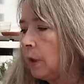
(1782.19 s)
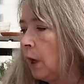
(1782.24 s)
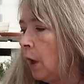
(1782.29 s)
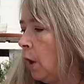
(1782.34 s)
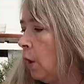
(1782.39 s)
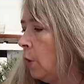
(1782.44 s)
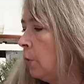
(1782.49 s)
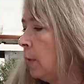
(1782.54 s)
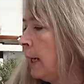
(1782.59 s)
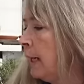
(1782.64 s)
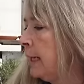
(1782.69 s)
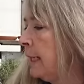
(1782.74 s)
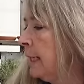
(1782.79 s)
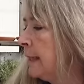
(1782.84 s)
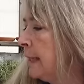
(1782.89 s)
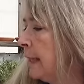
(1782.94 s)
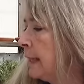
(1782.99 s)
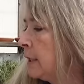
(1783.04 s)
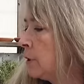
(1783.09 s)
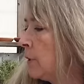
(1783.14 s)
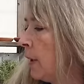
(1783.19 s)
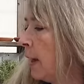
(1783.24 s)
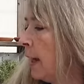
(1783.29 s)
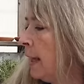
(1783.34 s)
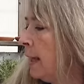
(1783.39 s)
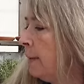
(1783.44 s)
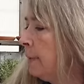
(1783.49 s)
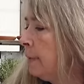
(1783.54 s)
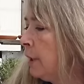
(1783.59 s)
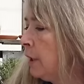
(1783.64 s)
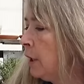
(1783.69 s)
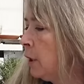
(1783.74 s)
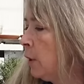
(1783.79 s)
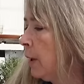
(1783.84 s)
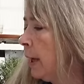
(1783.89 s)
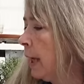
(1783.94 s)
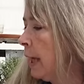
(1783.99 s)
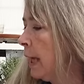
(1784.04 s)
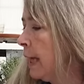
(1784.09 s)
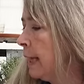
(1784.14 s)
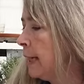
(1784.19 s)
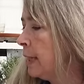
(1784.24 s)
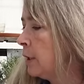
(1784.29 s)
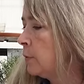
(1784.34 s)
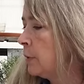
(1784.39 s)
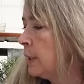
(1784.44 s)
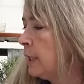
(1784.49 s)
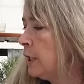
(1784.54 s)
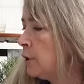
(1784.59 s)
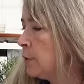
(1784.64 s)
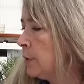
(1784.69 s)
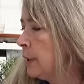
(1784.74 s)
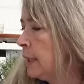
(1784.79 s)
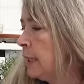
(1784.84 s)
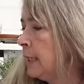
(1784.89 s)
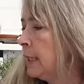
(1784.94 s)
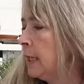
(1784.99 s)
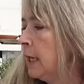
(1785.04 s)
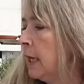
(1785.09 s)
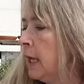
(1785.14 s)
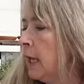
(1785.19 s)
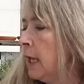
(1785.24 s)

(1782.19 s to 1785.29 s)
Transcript: alrighty then. So I am going to go ahead and retreat